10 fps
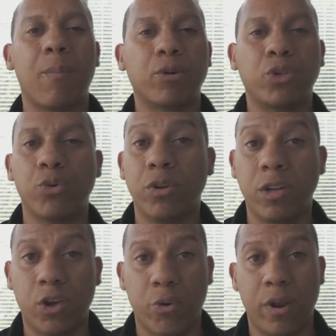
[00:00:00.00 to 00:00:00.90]

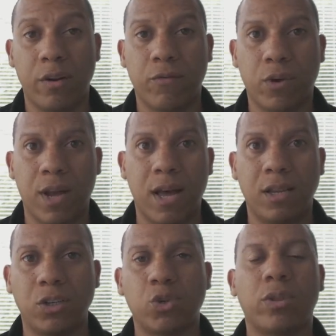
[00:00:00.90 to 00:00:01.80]
Opportunity Credit for
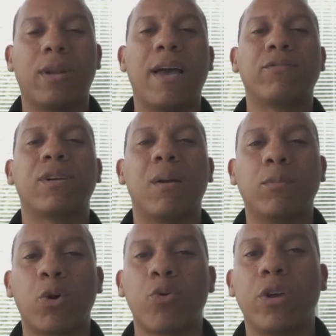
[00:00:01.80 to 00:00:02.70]
college or the
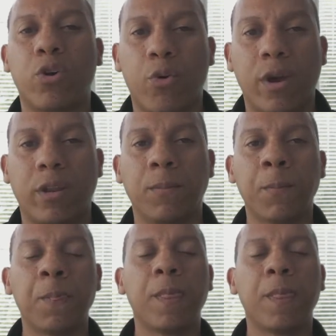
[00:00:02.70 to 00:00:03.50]
Lifetime Learning Credit.